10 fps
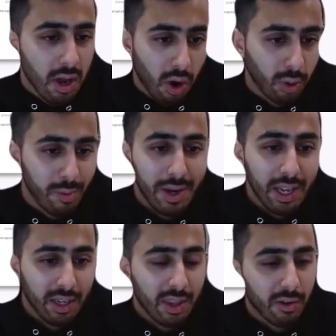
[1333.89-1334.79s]
are
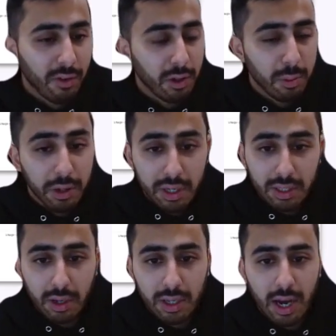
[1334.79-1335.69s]
meeting their
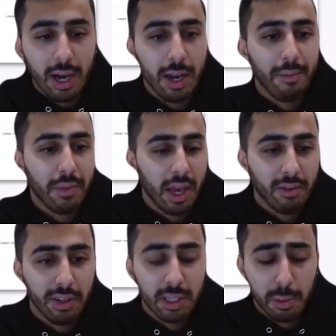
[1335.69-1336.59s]
vulnerabilities on time. They have
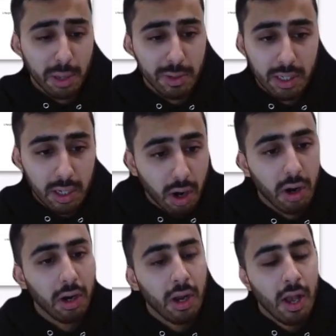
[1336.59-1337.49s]
reasonable
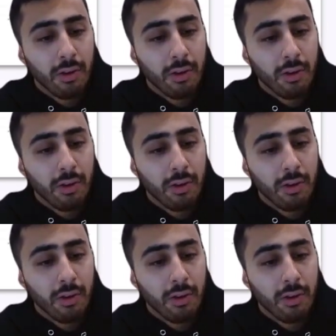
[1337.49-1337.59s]
MTTR.